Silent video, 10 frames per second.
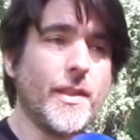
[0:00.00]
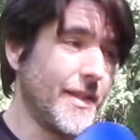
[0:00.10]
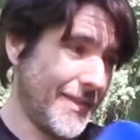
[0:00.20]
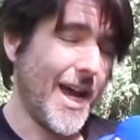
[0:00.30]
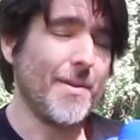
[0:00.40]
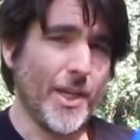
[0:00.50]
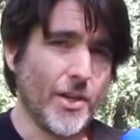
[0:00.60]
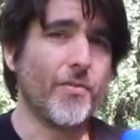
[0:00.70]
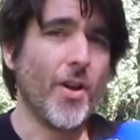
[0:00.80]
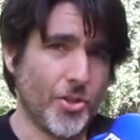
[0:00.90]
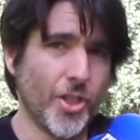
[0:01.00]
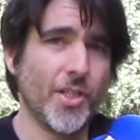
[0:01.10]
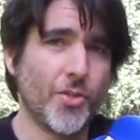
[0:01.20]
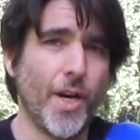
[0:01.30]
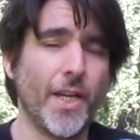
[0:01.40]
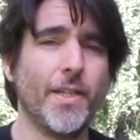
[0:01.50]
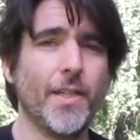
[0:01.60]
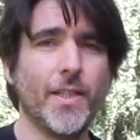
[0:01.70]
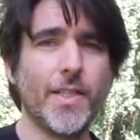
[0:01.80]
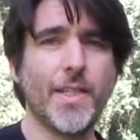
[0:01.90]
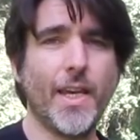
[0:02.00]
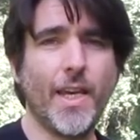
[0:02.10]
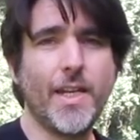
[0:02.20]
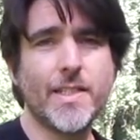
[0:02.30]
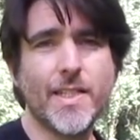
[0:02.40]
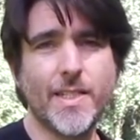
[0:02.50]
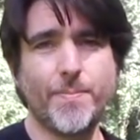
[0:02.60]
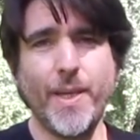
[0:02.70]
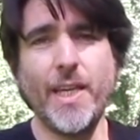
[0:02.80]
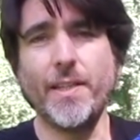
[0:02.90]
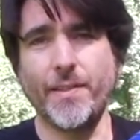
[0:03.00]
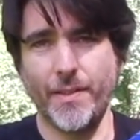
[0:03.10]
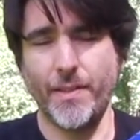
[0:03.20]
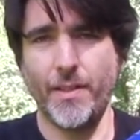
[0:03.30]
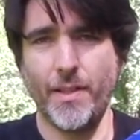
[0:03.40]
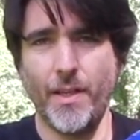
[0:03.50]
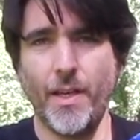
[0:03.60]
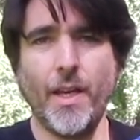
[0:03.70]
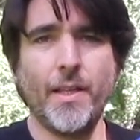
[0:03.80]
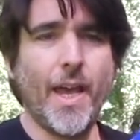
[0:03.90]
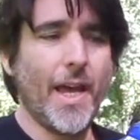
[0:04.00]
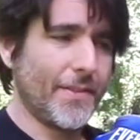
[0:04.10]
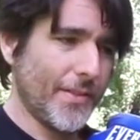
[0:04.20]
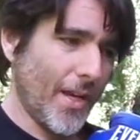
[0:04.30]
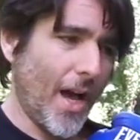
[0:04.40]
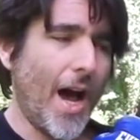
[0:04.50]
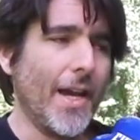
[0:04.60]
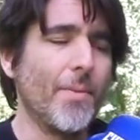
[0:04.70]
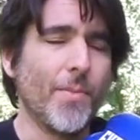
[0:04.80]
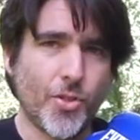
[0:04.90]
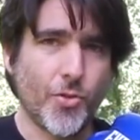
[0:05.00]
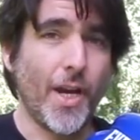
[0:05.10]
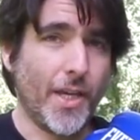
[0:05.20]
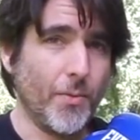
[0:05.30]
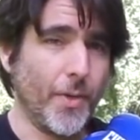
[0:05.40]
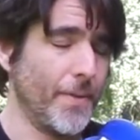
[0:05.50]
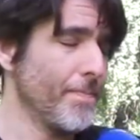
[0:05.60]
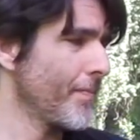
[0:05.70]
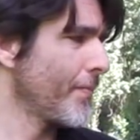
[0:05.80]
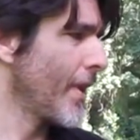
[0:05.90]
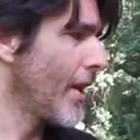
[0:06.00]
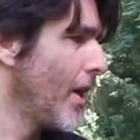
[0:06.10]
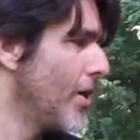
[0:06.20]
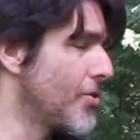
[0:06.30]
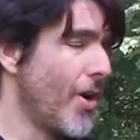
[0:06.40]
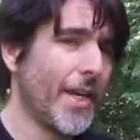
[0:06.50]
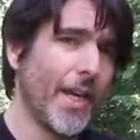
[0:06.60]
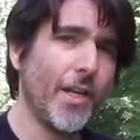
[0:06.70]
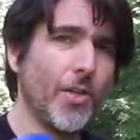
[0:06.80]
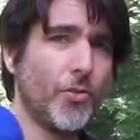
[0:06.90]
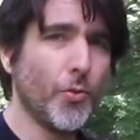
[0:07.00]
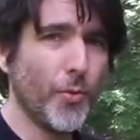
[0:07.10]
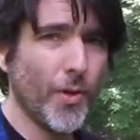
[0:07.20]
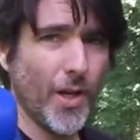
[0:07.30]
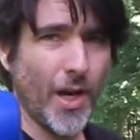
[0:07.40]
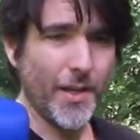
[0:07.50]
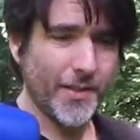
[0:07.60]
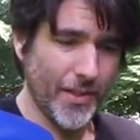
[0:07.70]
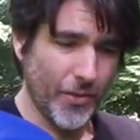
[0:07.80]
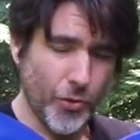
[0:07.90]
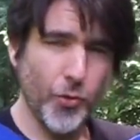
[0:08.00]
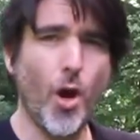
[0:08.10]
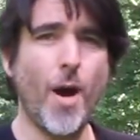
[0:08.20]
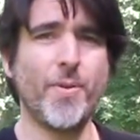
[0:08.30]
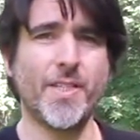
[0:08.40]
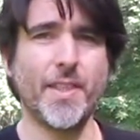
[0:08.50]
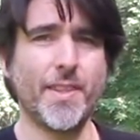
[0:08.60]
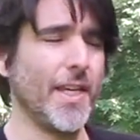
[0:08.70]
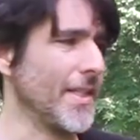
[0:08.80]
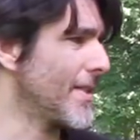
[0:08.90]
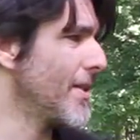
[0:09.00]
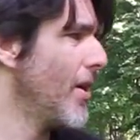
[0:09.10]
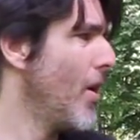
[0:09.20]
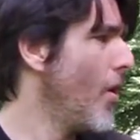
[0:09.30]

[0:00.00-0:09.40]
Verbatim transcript: the timing of launching the strike. The second is the speed that I am striking with. So I can do two opposite things.